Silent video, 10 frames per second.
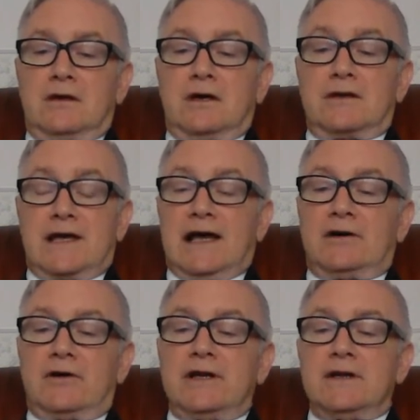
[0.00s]
"At the
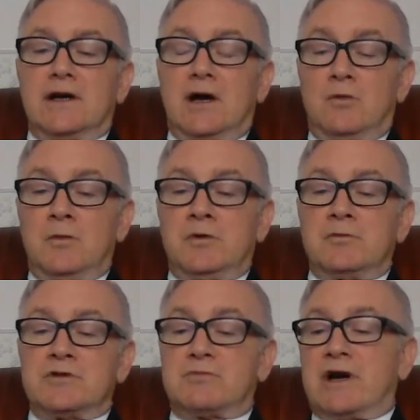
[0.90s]
gallery, a woman
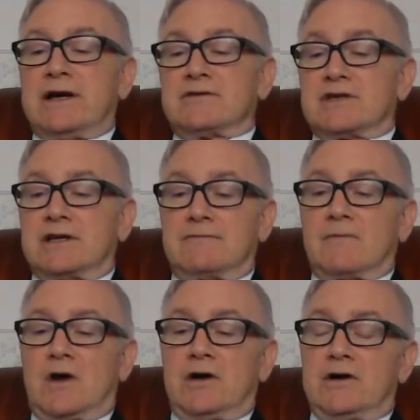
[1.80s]
was browsing.
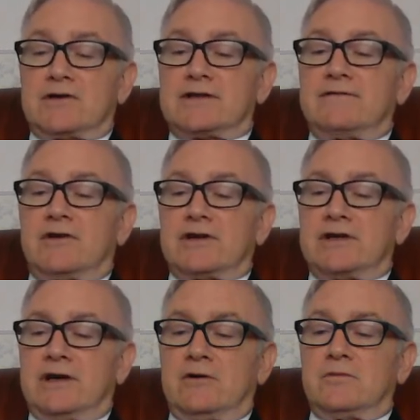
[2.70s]
I asked if I could
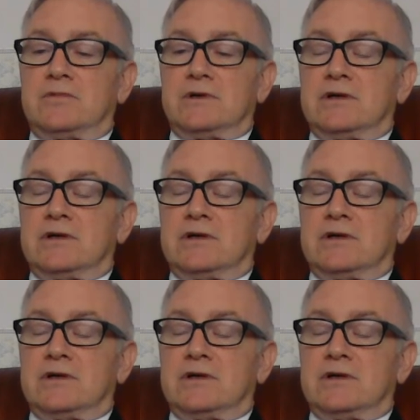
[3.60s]
help.